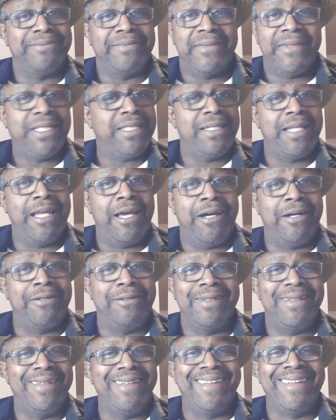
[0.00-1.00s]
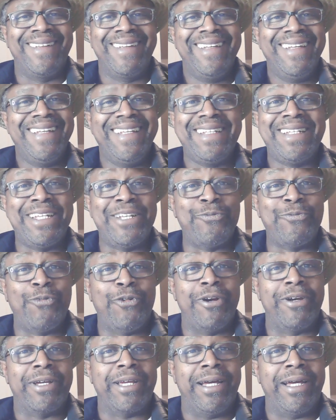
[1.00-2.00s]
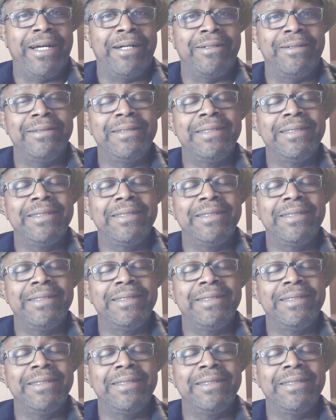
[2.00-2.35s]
no, didn't work out.